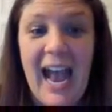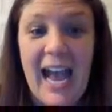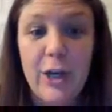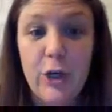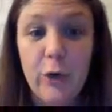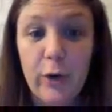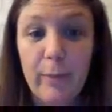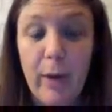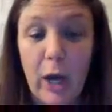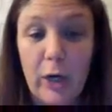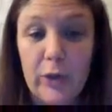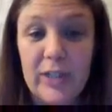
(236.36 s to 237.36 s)
and newer
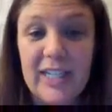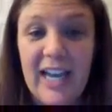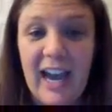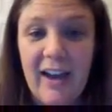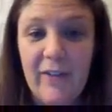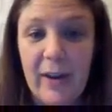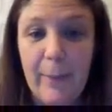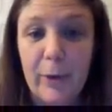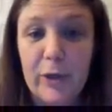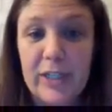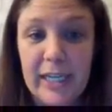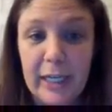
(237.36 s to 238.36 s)
models have a
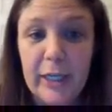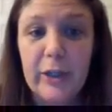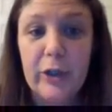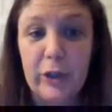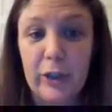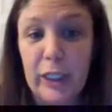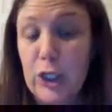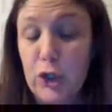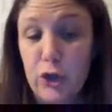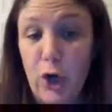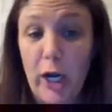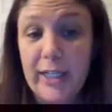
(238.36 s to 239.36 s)
particularly
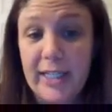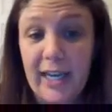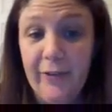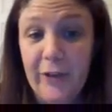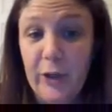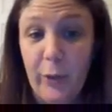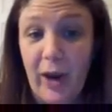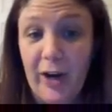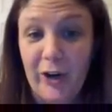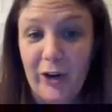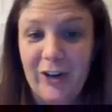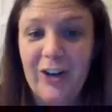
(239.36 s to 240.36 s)
strong safety
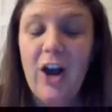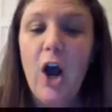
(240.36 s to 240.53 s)
record.